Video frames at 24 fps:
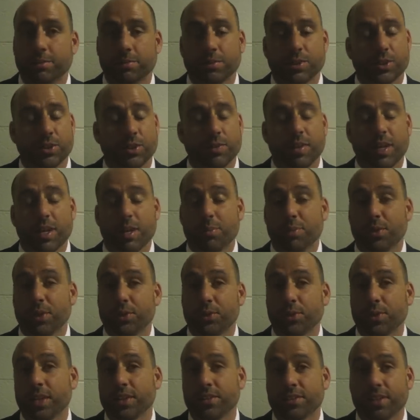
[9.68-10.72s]
Missouri Valley
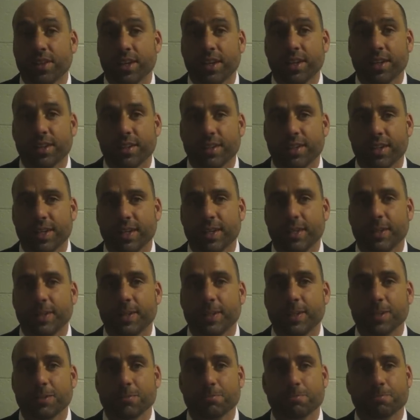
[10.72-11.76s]
played great today.
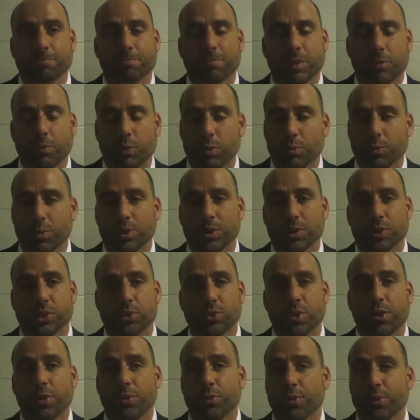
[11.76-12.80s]
And we really
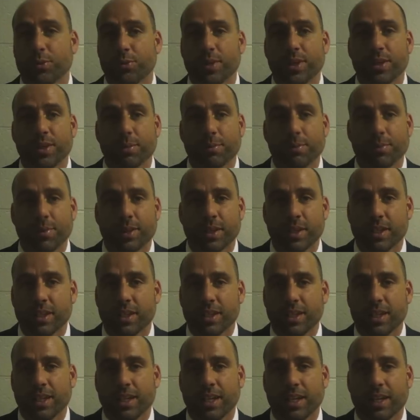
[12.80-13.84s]
struggled with rhythm.
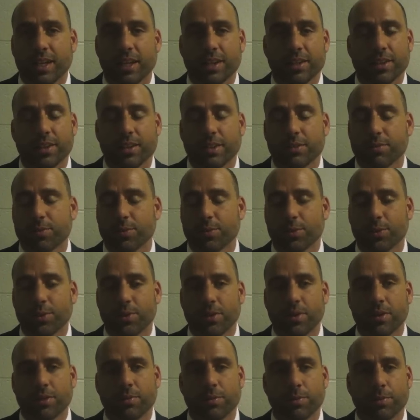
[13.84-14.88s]
I think
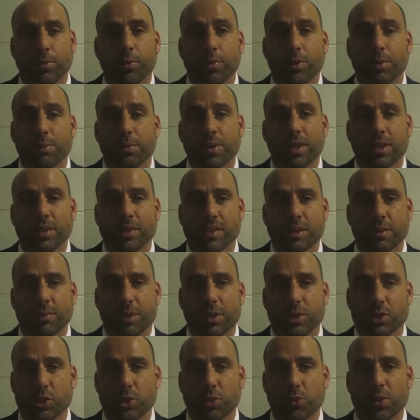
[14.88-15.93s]
for 40 minutes, I'm
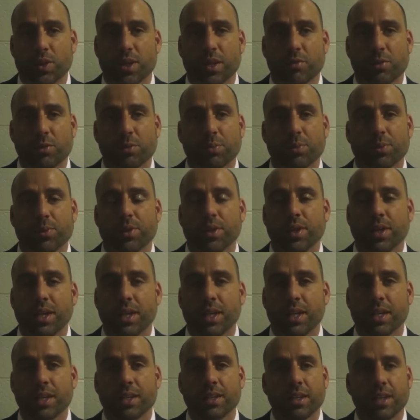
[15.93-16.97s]
not sure we ever
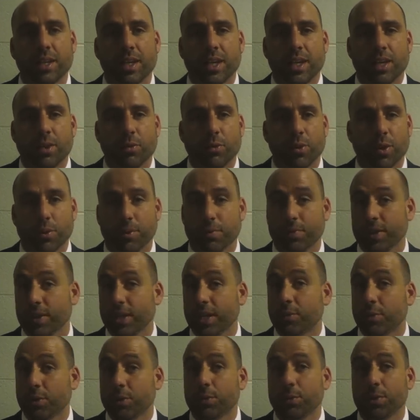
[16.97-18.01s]
played where we felt
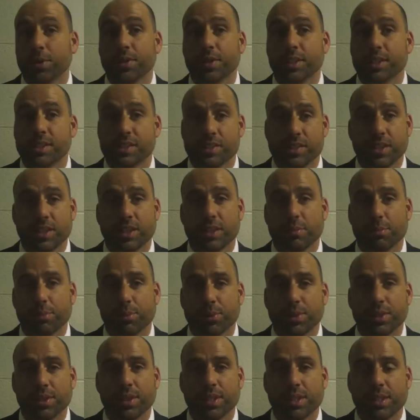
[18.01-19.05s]
like we were really in sync
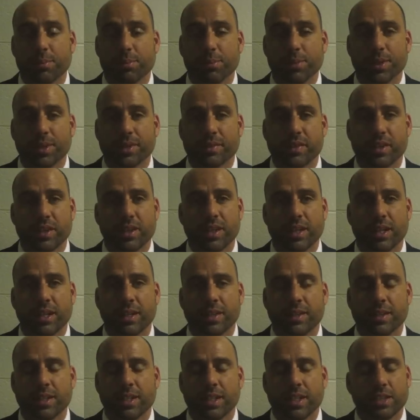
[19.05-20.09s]
completely. But
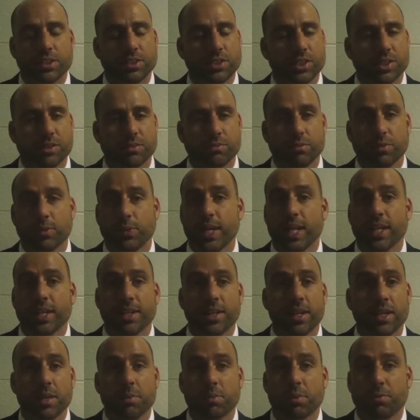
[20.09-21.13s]
just we had
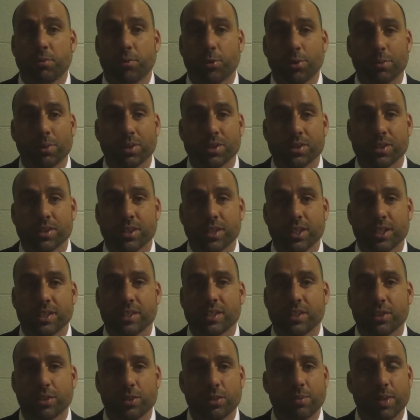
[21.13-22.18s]
a gutty performance
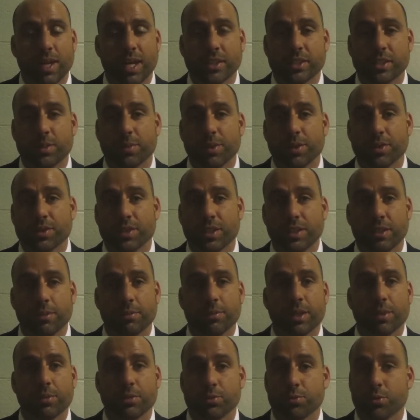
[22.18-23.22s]
against a good basketball
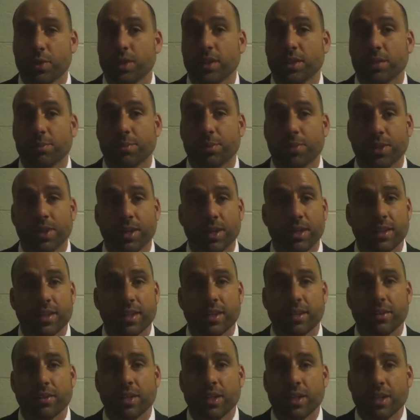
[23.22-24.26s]
team that was ready to play,
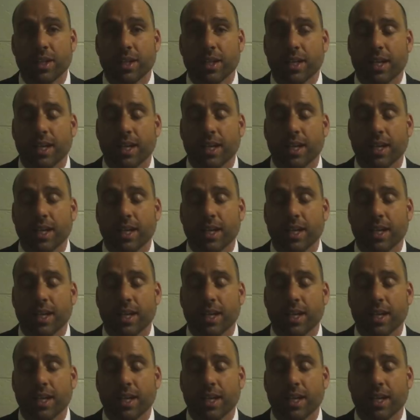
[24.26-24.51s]
that